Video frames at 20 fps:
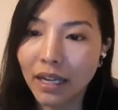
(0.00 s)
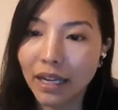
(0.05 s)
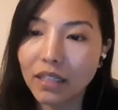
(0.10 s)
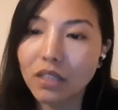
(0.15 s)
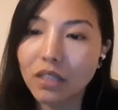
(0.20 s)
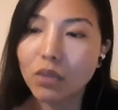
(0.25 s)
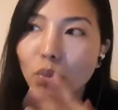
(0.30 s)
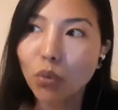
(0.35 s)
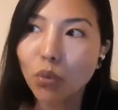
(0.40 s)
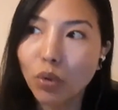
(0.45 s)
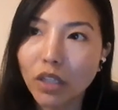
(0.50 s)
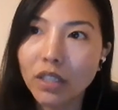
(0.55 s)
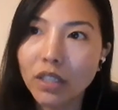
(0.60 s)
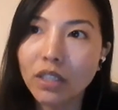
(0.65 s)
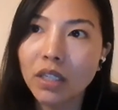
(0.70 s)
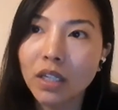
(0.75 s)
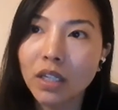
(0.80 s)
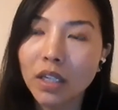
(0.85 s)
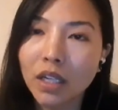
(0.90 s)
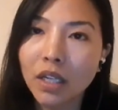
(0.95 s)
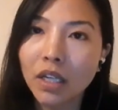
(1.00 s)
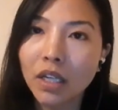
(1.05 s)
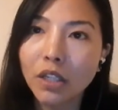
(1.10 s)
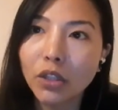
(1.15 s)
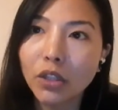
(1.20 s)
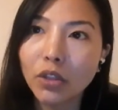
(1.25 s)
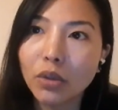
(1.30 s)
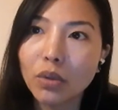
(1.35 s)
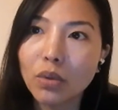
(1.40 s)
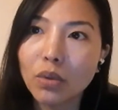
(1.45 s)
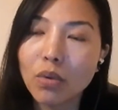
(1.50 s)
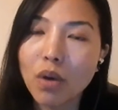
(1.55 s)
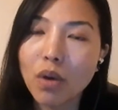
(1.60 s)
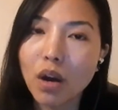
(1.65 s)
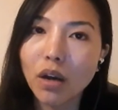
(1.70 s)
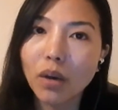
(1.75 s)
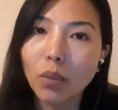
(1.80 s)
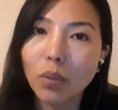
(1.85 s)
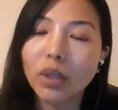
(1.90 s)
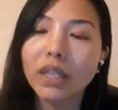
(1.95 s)
It's what
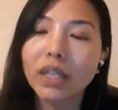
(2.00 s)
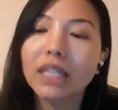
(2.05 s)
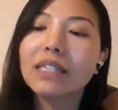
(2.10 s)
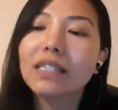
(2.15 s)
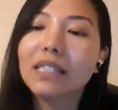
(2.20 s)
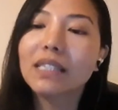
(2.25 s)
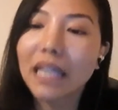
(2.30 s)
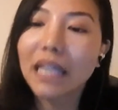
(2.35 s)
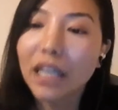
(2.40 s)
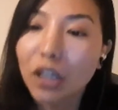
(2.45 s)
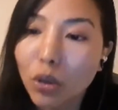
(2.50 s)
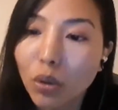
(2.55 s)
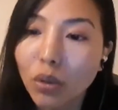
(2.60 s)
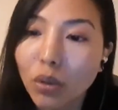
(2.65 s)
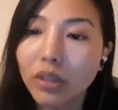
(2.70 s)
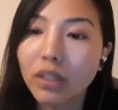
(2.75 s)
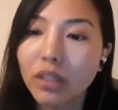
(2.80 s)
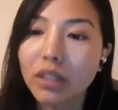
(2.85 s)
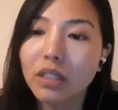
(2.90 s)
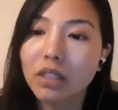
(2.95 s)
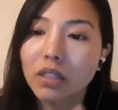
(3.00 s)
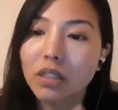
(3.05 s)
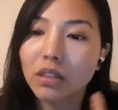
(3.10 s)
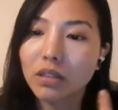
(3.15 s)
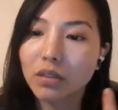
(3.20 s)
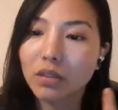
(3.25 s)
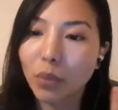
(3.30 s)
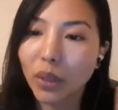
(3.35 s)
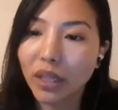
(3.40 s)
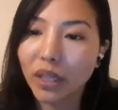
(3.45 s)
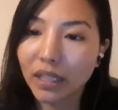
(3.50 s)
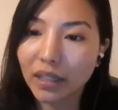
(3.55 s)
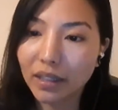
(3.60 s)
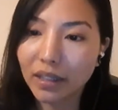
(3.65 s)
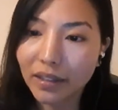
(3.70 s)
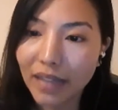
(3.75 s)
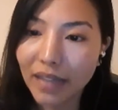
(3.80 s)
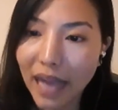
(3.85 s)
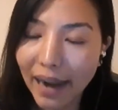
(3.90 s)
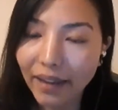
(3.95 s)
the stakeholders
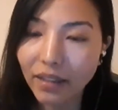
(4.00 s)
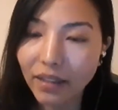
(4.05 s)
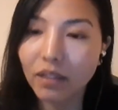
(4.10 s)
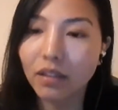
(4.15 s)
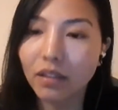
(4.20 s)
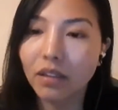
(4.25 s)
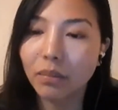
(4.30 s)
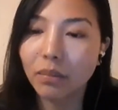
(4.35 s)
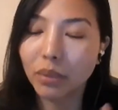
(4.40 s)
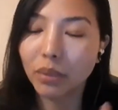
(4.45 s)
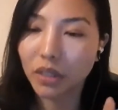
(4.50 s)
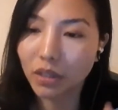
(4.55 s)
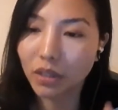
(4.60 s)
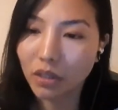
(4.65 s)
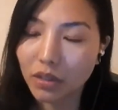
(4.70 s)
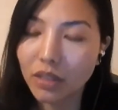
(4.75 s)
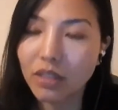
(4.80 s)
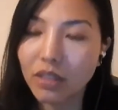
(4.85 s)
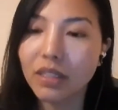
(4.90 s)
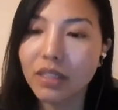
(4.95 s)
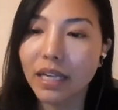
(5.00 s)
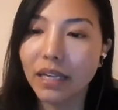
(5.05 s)
within that particular